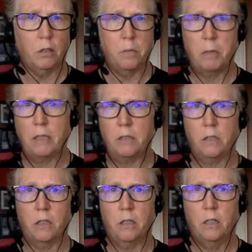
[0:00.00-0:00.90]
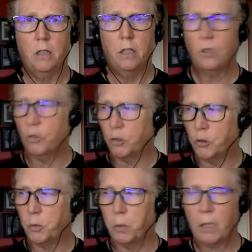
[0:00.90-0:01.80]
It makes it, you're
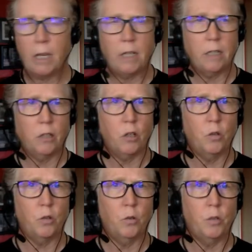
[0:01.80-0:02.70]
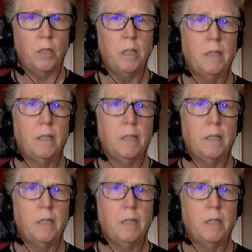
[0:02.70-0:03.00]
duplicating code